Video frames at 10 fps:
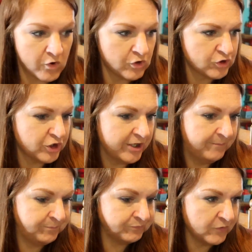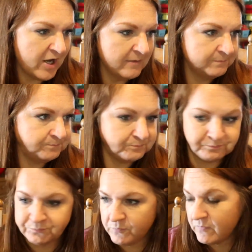Those are good. Okay.
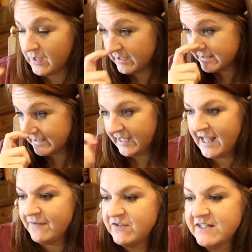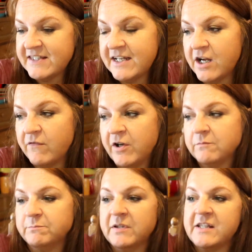Let's see. I have these sitting over
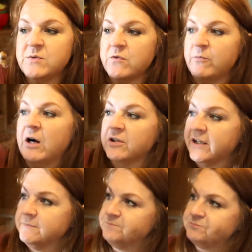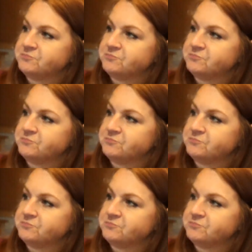here, but these were from Aldi.